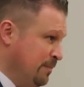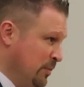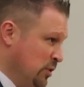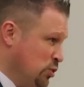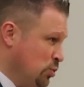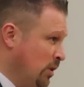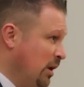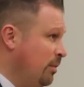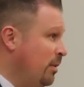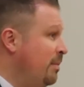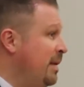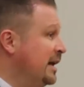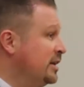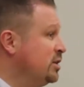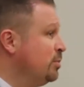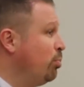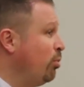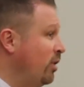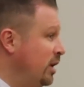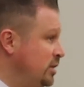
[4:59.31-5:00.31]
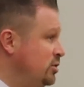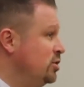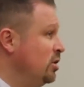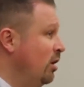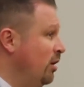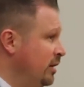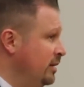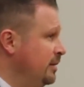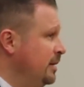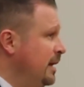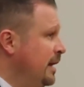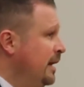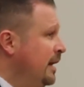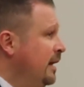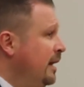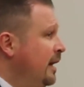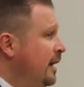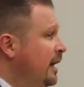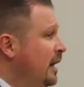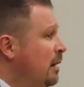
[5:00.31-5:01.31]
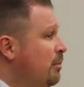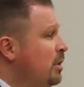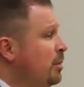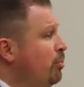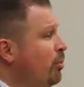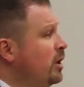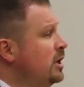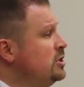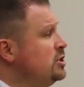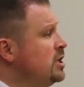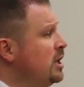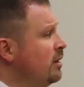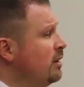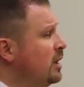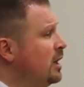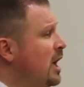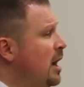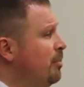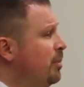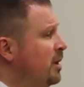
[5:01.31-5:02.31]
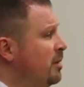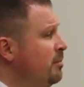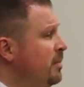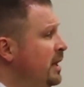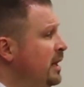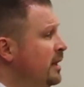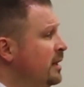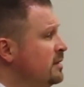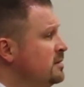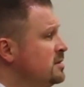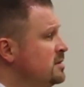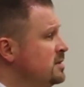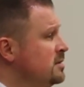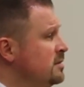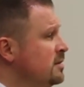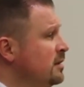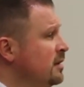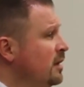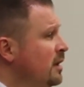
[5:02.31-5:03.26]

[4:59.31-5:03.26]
That's what I'm about to preach on. And I'm going to preach here in a couple of minutes.